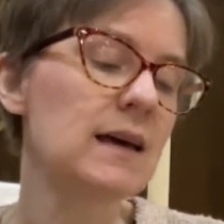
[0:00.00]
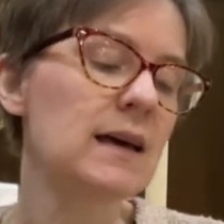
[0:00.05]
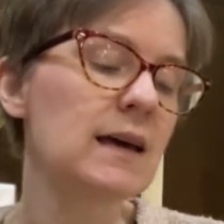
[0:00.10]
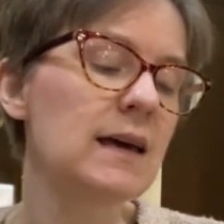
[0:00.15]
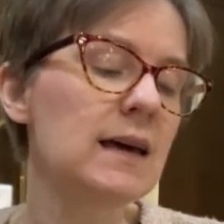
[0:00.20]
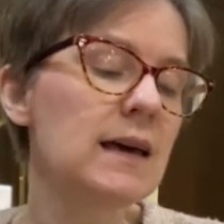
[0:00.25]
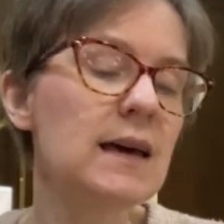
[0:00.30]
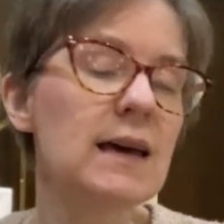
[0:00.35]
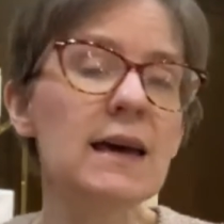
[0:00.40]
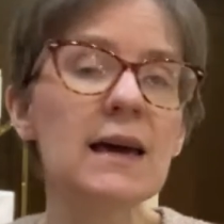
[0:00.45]

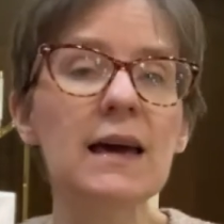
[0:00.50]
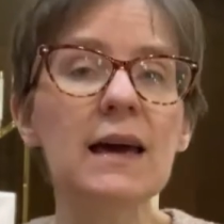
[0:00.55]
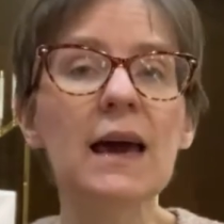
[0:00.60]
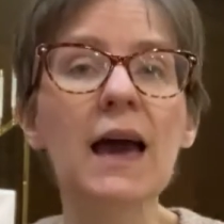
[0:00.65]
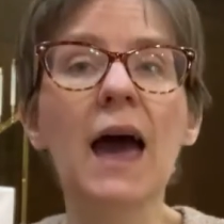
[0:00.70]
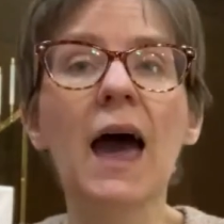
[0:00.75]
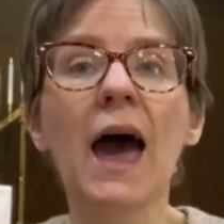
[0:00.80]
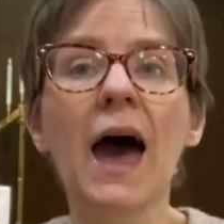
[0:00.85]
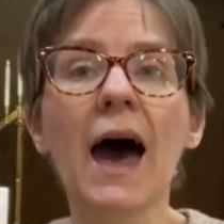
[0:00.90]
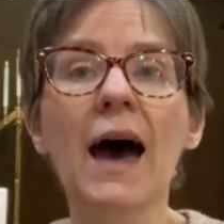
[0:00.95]

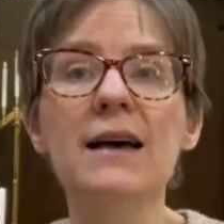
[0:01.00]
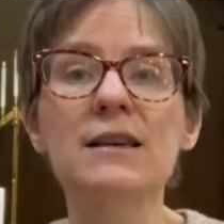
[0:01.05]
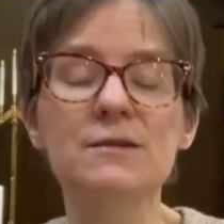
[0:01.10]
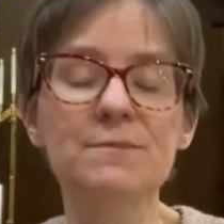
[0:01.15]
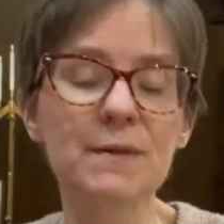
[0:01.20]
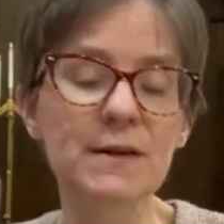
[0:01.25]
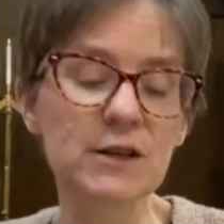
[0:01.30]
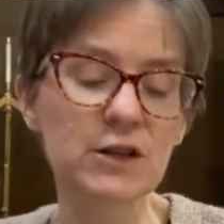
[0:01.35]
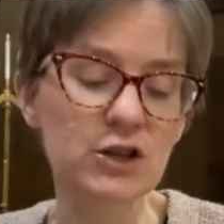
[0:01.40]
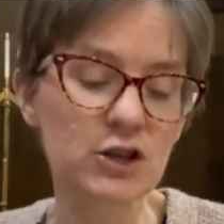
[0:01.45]
He has
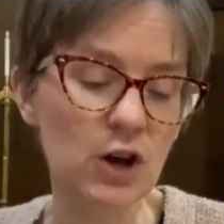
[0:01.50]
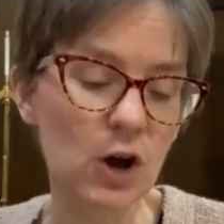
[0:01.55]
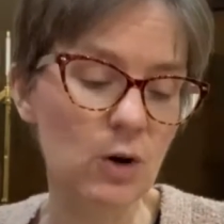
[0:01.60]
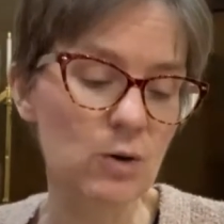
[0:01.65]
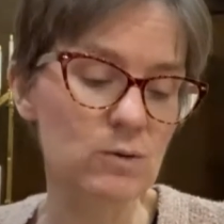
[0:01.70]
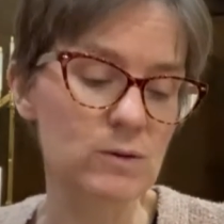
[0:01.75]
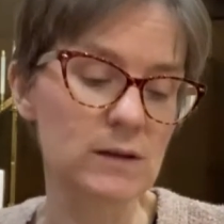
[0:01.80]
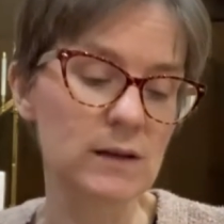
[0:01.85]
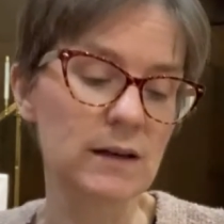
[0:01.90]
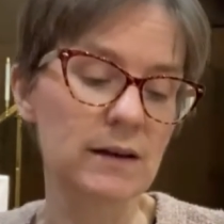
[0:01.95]
been
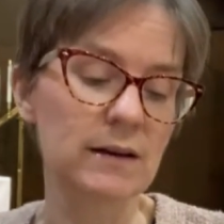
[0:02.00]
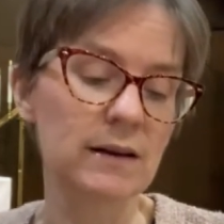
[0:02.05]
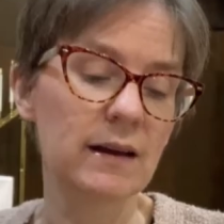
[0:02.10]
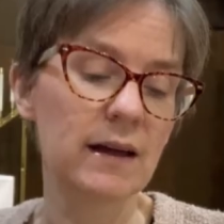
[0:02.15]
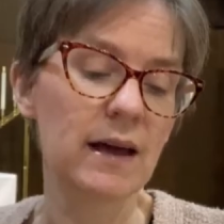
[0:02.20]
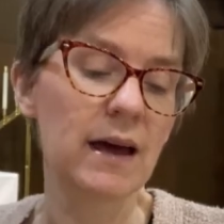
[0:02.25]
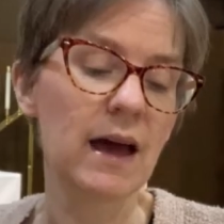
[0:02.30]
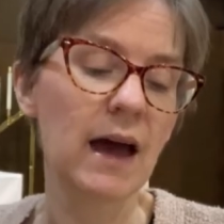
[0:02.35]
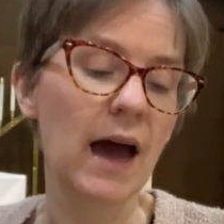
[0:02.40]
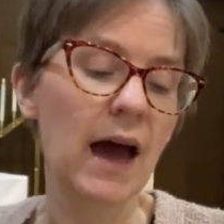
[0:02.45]
chosen
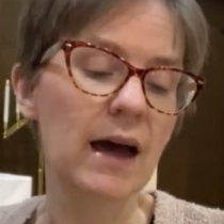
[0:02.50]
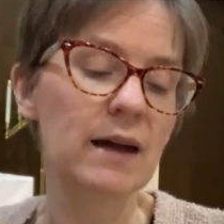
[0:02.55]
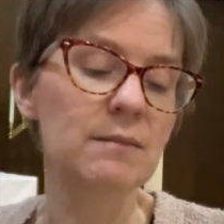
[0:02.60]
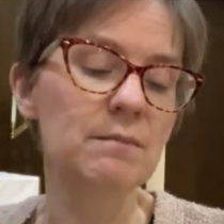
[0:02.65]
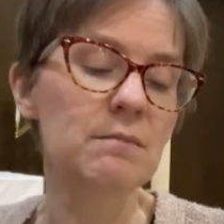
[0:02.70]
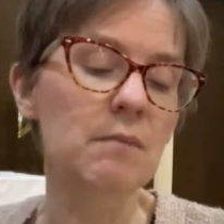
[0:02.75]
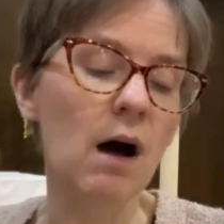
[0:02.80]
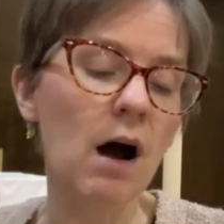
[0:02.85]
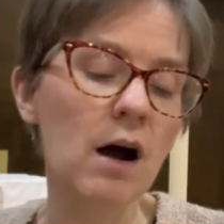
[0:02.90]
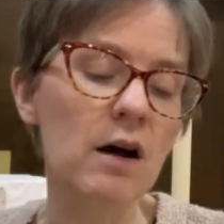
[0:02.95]

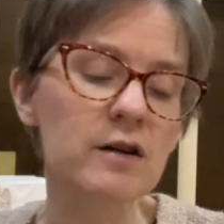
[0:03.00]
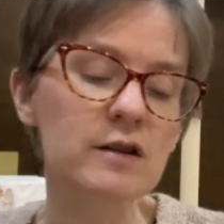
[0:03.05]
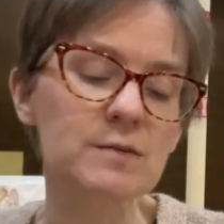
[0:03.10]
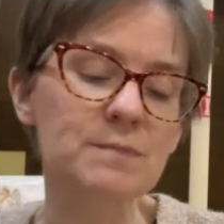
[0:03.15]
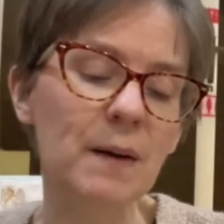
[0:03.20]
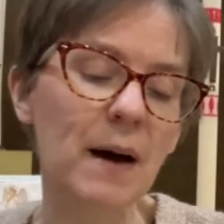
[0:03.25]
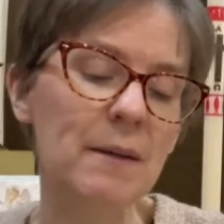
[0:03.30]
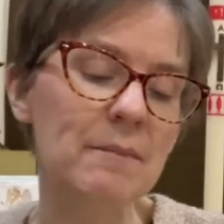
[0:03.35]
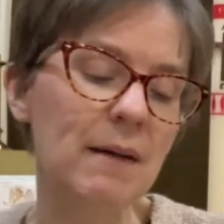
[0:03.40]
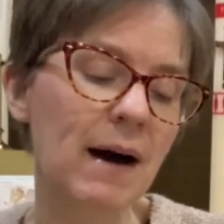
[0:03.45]
and
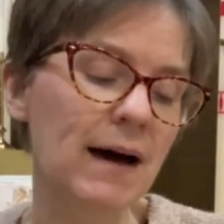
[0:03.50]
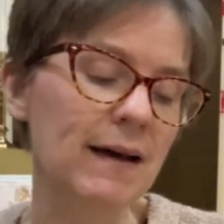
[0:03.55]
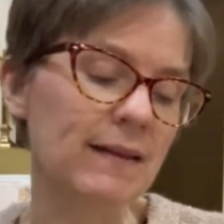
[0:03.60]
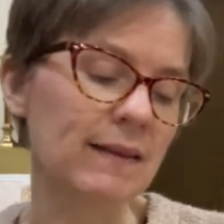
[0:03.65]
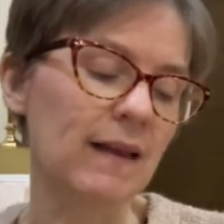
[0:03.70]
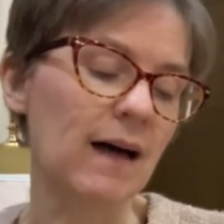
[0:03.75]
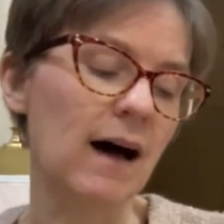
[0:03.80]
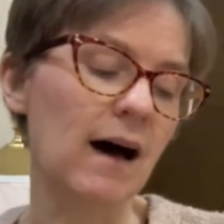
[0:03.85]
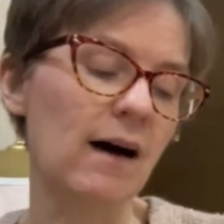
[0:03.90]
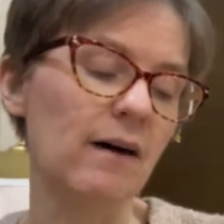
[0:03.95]
marked by my
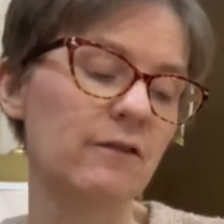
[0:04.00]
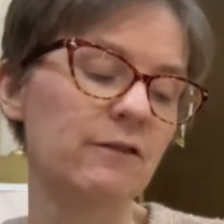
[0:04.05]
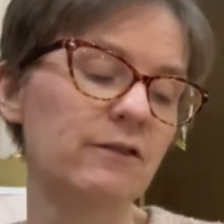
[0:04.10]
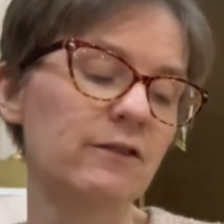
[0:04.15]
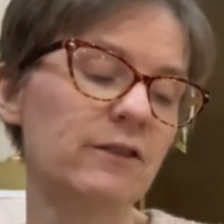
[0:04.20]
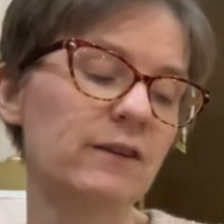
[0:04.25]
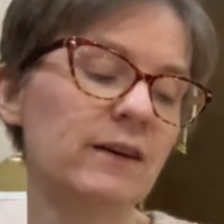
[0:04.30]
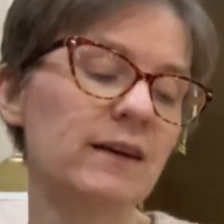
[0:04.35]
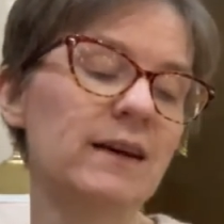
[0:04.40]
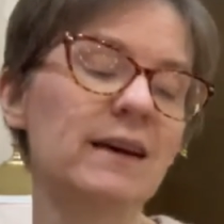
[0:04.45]

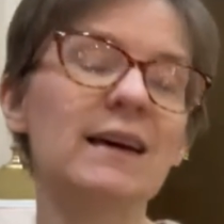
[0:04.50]
love.